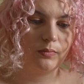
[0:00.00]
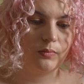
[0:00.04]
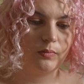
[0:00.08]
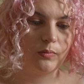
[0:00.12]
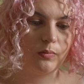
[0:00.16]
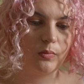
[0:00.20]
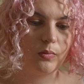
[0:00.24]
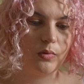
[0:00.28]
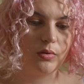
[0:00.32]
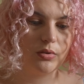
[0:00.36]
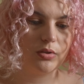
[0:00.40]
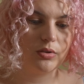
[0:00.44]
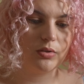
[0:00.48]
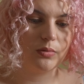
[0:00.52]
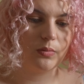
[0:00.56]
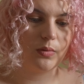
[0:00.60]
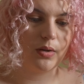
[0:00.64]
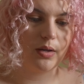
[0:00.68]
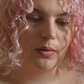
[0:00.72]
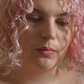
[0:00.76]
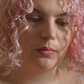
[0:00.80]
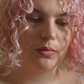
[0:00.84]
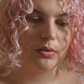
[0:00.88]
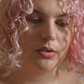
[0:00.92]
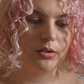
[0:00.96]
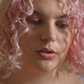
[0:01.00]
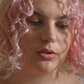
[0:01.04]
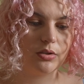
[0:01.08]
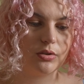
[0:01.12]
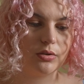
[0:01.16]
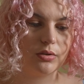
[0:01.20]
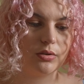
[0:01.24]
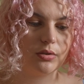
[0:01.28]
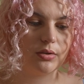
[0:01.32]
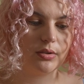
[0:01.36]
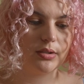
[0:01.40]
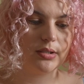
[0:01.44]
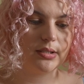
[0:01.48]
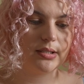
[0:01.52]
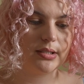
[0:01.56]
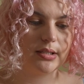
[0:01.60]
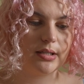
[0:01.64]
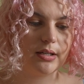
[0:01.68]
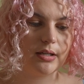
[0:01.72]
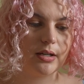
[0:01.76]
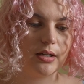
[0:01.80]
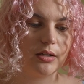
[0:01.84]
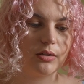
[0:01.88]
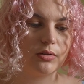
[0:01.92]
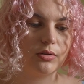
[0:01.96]
what do I want to do. See,
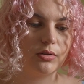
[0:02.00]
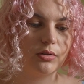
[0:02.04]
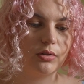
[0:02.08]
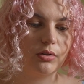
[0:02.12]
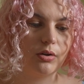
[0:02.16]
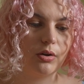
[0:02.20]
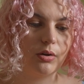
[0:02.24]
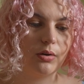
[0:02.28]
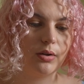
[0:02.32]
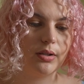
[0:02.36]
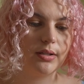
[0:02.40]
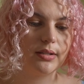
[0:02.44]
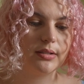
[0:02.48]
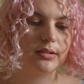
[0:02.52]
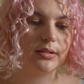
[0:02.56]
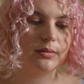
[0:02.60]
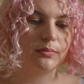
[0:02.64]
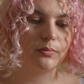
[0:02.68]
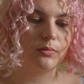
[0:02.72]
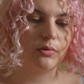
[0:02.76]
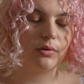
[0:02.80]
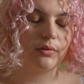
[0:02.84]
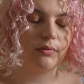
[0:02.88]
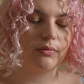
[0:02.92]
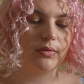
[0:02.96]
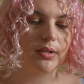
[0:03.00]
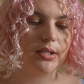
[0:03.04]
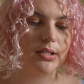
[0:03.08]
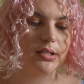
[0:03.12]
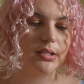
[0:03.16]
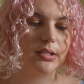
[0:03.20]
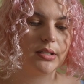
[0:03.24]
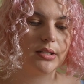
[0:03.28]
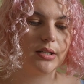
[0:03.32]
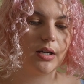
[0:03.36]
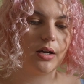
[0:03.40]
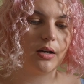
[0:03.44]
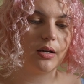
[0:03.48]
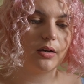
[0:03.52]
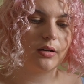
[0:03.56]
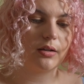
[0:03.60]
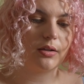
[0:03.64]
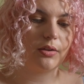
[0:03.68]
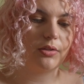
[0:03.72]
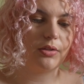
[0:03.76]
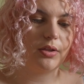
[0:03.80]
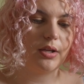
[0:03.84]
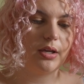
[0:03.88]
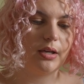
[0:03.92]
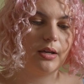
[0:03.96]
I could go into more of the darker
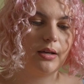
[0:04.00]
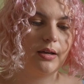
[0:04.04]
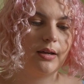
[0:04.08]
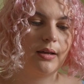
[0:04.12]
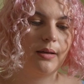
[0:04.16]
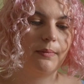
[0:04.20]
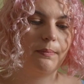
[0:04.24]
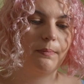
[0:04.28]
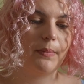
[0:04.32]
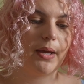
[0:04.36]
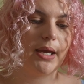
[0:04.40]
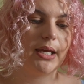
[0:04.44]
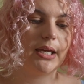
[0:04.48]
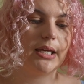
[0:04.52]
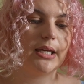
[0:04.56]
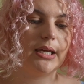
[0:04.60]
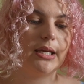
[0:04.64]
thing, make